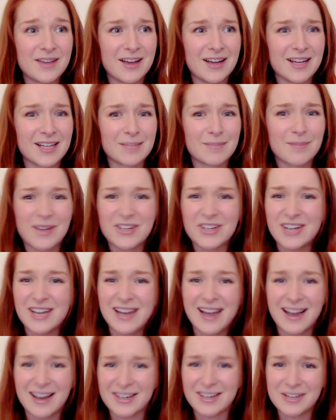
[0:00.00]

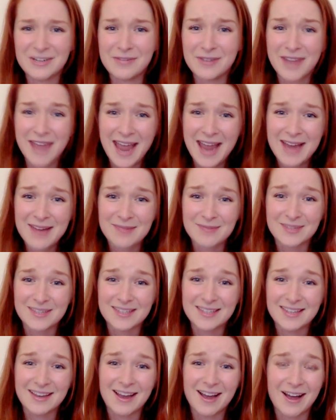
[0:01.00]
Especially actually for
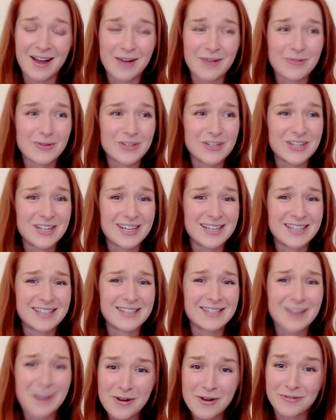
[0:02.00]
games, which is
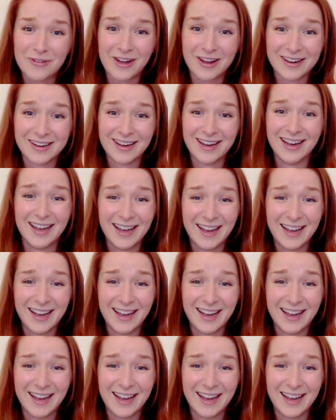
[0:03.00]
so fun.